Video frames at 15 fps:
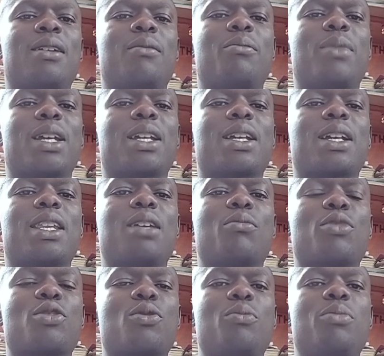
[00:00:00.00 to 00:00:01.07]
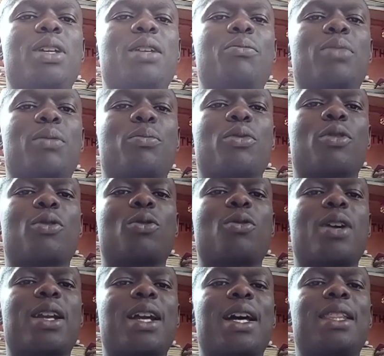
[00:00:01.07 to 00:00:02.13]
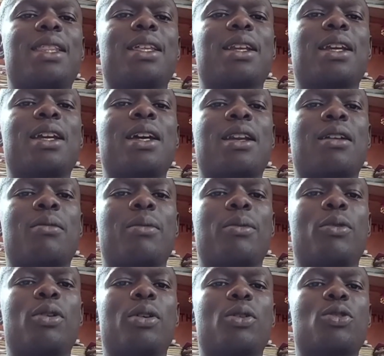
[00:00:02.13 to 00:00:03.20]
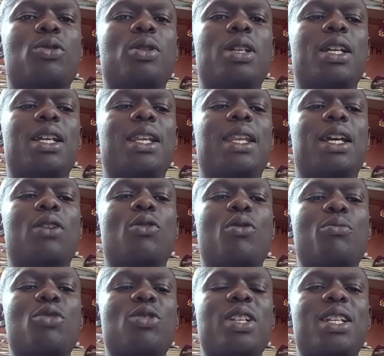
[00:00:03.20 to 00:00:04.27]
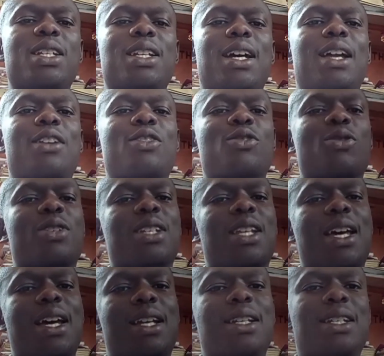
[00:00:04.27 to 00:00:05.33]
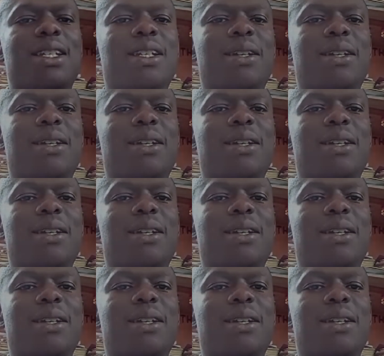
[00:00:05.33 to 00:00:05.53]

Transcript: making them to be people who are adherable in the community and society.